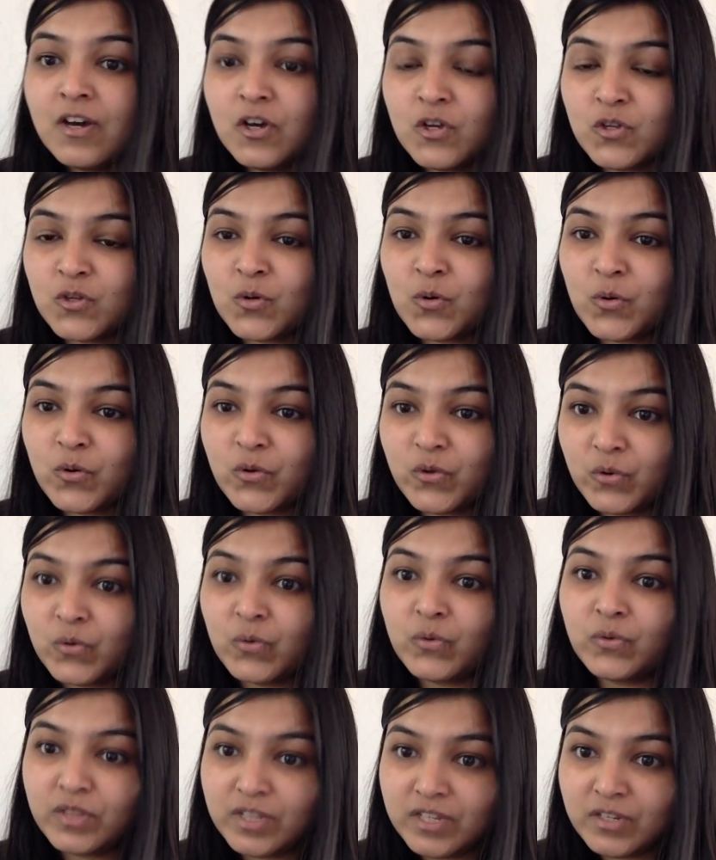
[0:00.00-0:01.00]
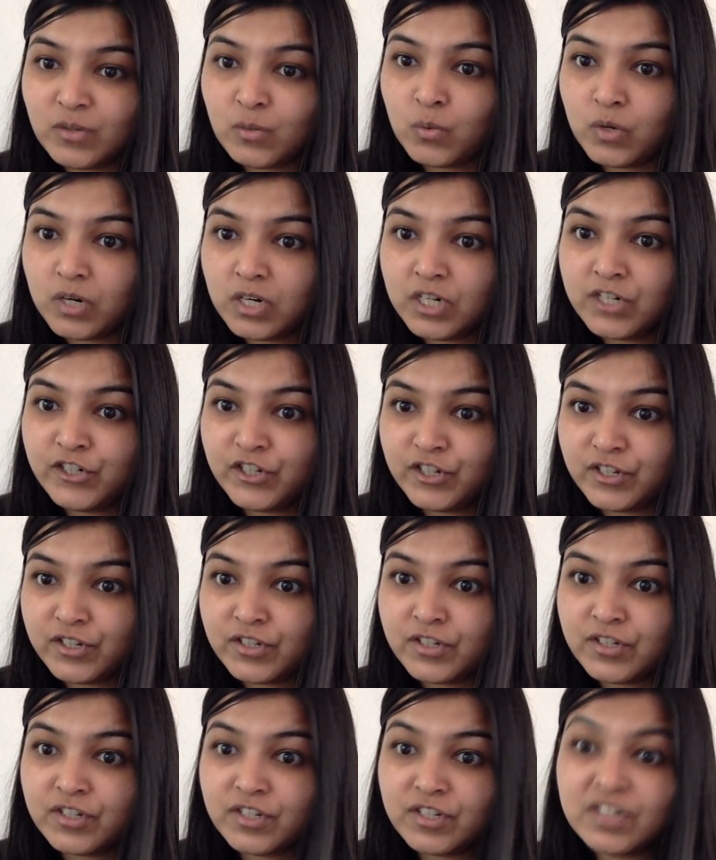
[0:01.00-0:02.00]
So, this word
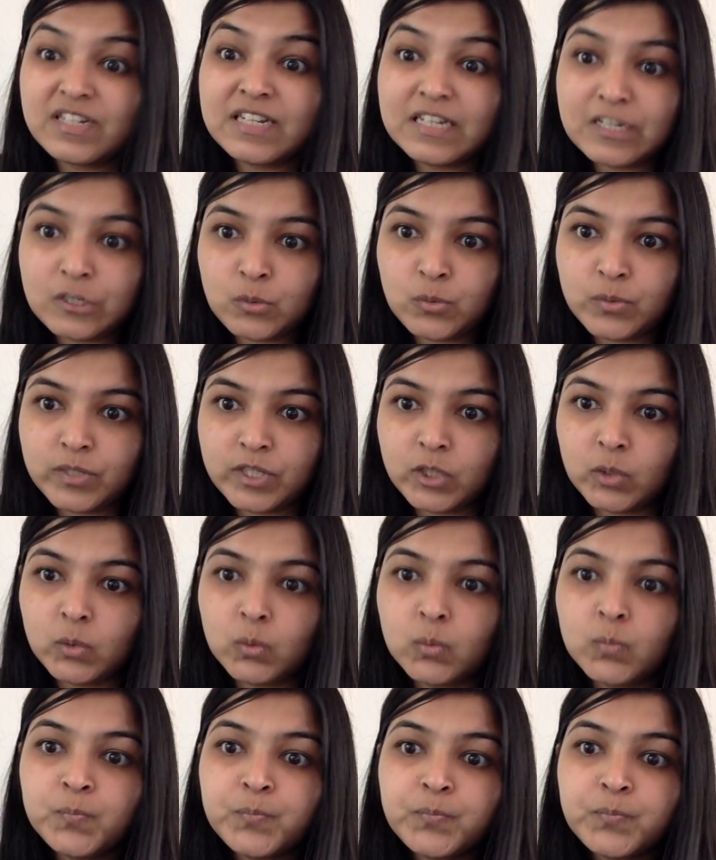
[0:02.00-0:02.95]
just sticks with you.